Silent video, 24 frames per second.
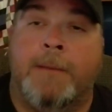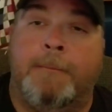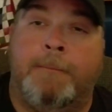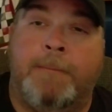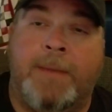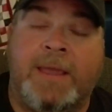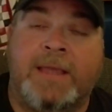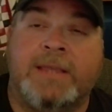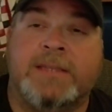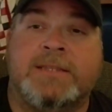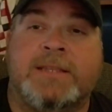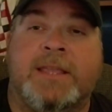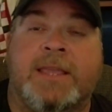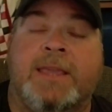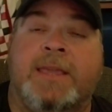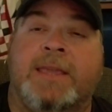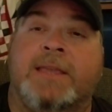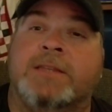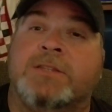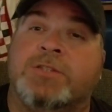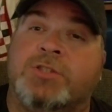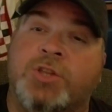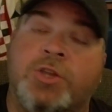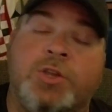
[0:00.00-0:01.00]
Biggest thing
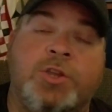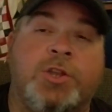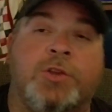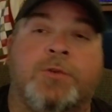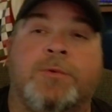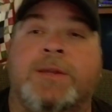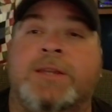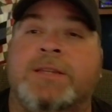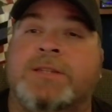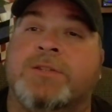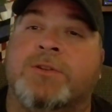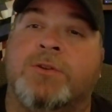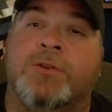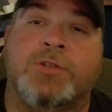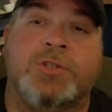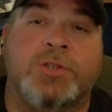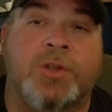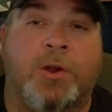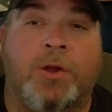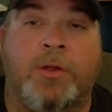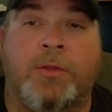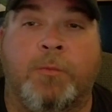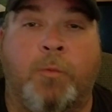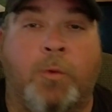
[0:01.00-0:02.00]
is, do your research
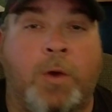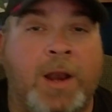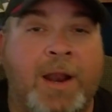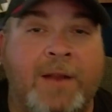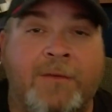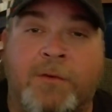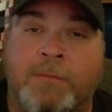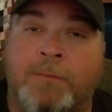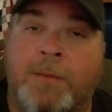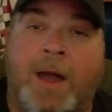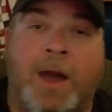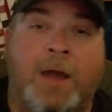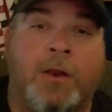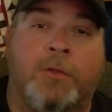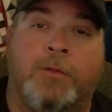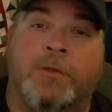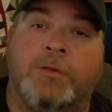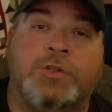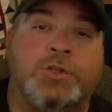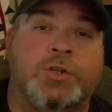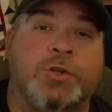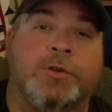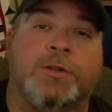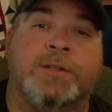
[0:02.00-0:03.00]
on whatever model
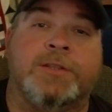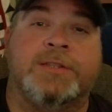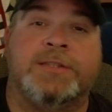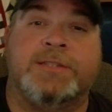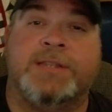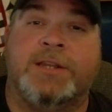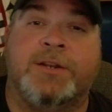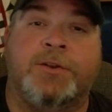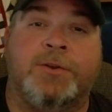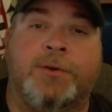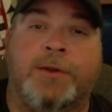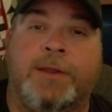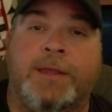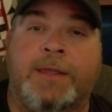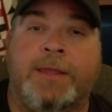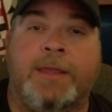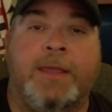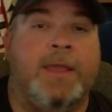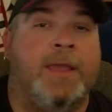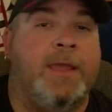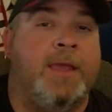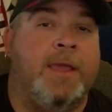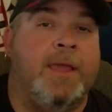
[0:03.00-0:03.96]
that you're considering,